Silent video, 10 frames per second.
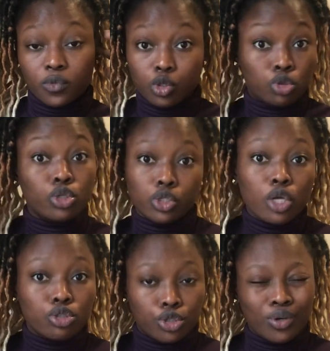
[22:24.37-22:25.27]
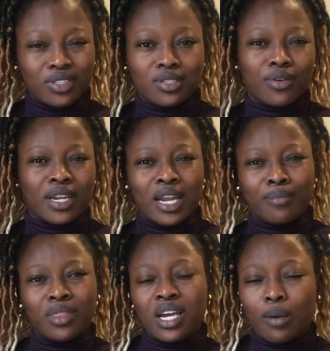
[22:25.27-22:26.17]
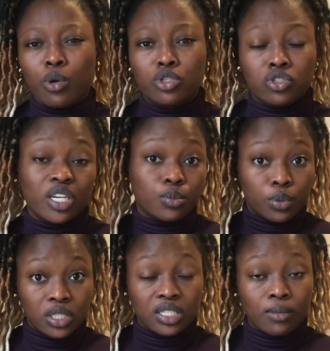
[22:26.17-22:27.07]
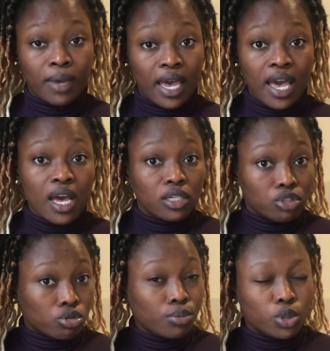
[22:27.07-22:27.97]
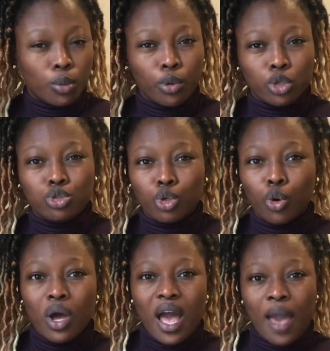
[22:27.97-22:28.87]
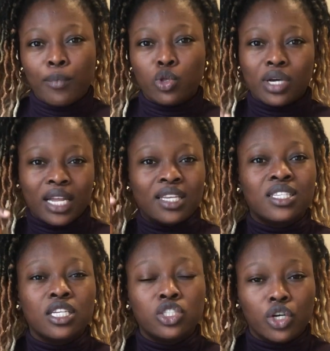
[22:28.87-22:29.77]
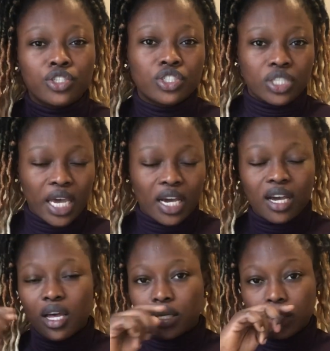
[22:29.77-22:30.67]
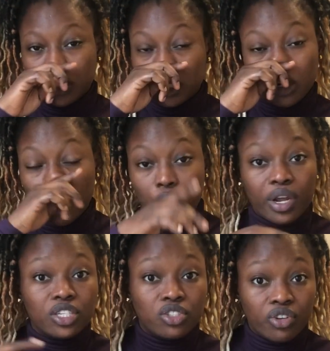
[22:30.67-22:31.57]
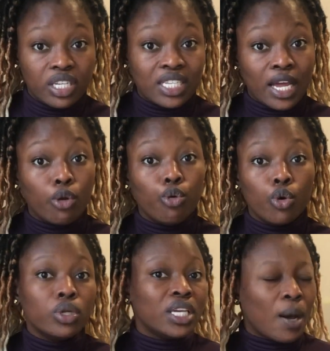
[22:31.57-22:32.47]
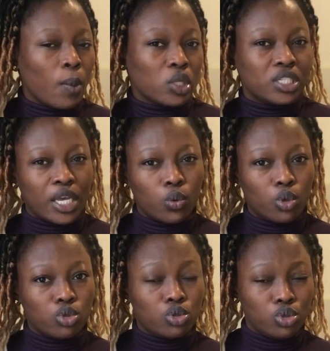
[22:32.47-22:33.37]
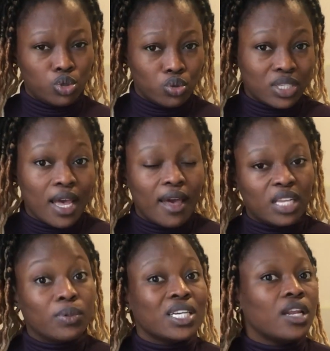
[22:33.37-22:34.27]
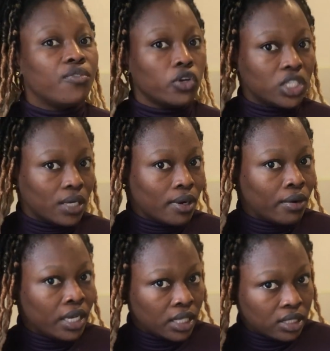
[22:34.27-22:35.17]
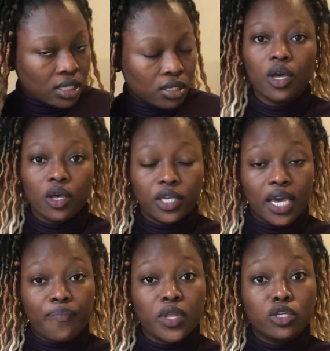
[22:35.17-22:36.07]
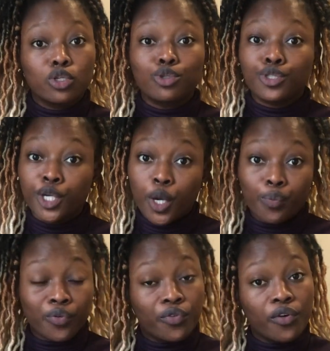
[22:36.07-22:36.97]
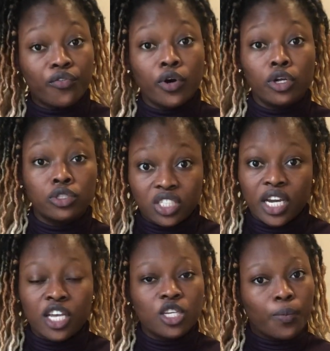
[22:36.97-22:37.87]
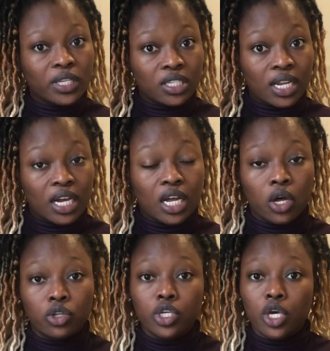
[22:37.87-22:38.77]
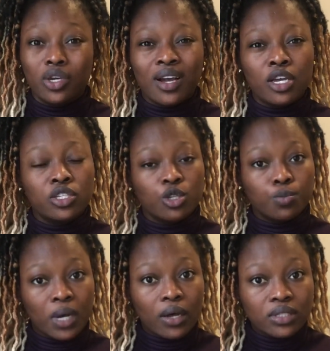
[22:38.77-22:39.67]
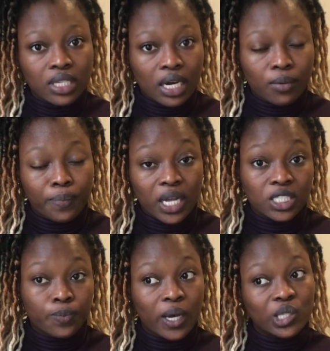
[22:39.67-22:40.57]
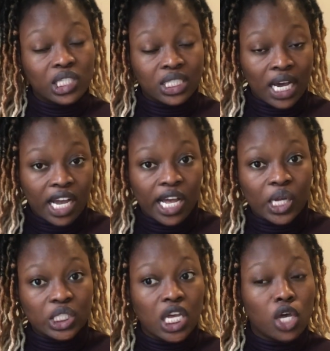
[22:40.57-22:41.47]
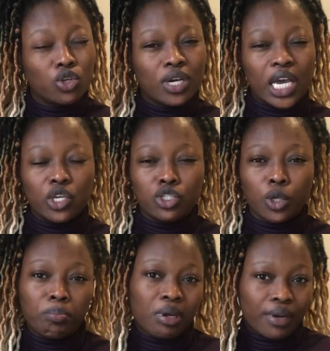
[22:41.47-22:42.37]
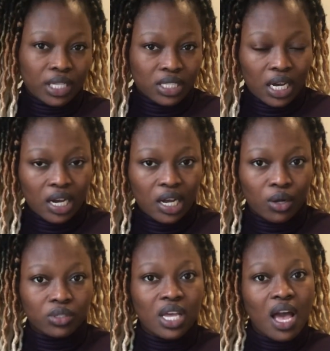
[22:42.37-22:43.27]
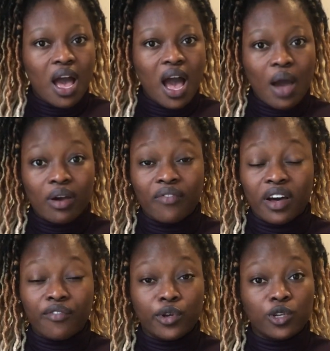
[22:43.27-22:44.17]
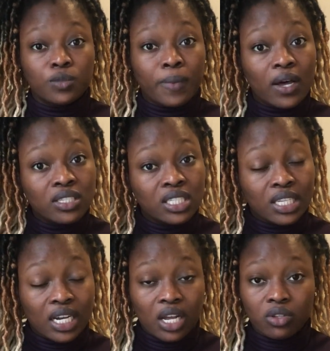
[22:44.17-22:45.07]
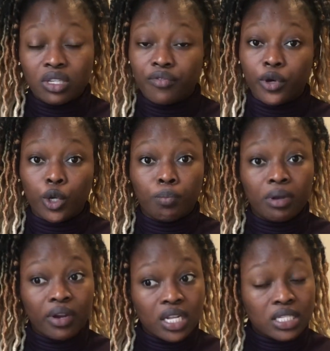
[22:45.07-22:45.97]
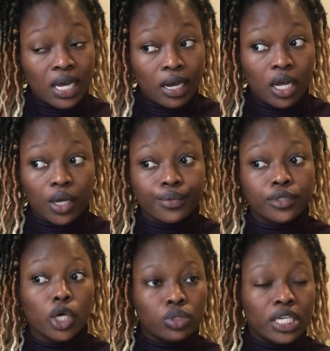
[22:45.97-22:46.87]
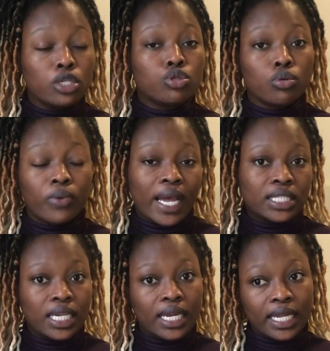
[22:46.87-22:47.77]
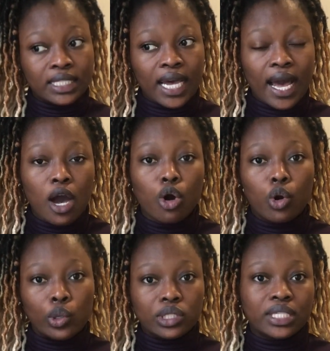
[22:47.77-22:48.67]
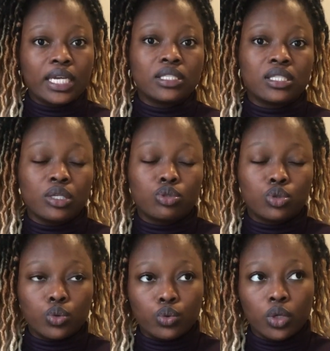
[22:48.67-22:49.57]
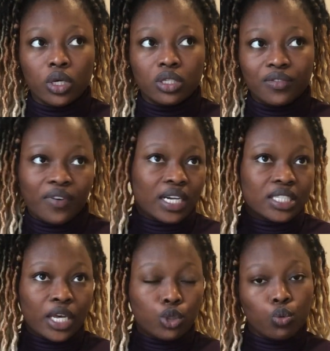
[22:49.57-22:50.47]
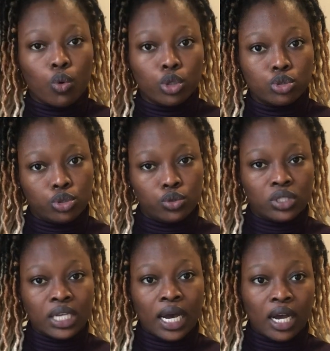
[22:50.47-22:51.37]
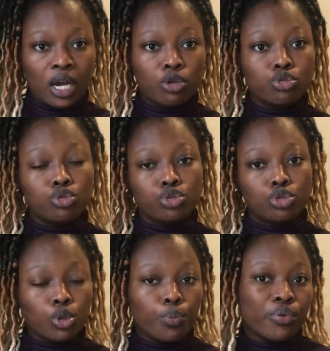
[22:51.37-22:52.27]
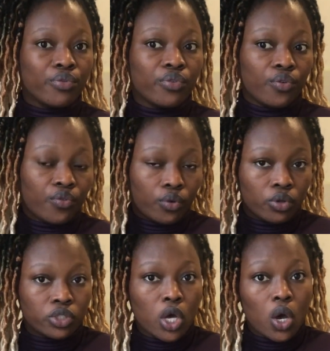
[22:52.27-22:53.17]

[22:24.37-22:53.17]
It's going to show on the screen, and I think I'm going to try to put it in my description box. So I mean, you can easily just check the current rate and know the amount that you want to use, especially for January intakes. Yeah, so to show your proof of funds, you can use your personal account, you can use your spouse's account, you can use your parents' account. However, for your spouse's account and for your parents' account, they need to write a letter consenting to the fact that you want to use your account to show proof of funds.